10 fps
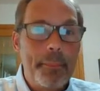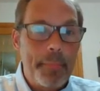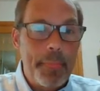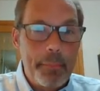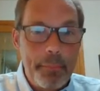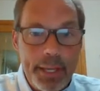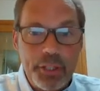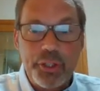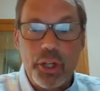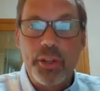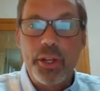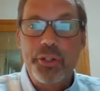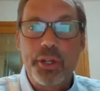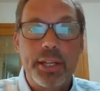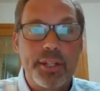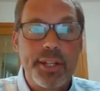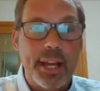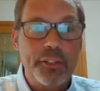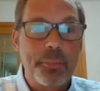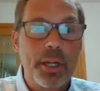Make sure that you get the
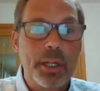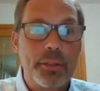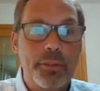textbook.